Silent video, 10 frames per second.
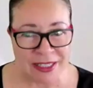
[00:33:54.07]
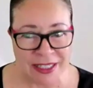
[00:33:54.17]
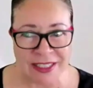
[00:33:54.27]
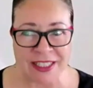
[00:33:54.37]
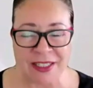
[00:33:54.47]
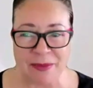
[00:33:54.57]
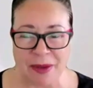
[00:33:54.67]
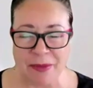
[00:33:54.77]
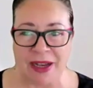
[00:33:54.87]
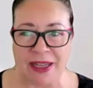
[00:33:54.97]
it does, in
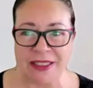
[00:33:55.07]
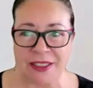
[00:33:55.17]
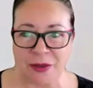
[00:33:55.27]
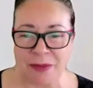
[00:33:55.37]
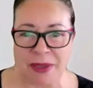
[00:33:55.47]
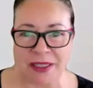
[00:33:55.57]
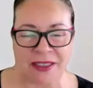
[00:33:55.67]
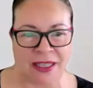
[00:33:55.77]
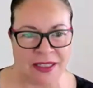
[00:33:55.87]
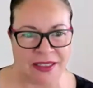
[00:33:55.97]
my mind, it sort of makes
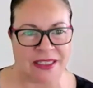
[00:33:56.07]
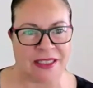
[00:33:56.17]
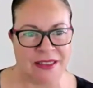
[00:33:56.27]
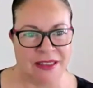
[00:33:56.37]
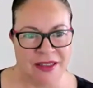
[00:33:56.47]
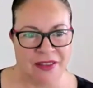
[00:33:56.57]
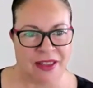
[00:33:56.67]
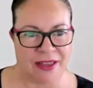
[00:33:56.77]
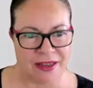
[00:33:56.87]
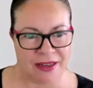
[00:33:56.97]
sense
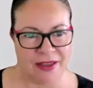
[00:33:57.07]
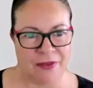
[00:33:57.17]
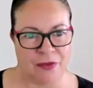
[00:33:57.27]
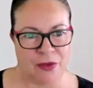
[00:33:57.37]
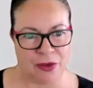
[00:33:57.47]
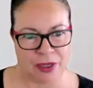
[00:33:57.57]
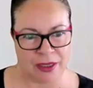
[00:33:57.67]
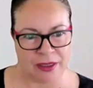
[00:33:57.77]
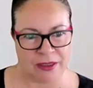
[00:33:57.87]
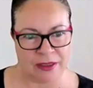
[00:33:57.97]
that if you
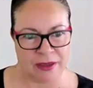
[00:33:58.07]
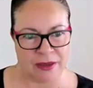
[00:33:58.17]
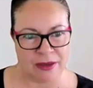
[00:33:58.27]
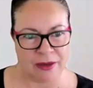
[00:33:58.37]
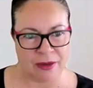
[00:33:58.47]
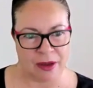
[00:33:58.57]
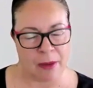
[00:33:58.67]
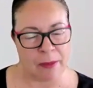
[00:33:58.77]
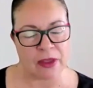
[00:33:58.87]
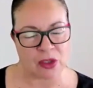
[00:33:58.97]
can,
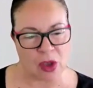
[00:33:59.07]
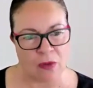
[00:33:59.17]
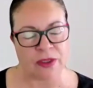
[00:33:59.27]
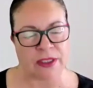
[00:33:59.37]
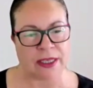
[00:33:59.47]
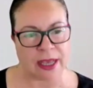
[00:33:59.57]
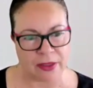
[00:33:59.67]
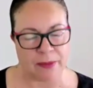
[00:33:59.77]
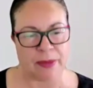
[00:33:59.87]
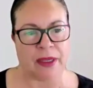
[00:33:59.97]
I mean, there's obviously other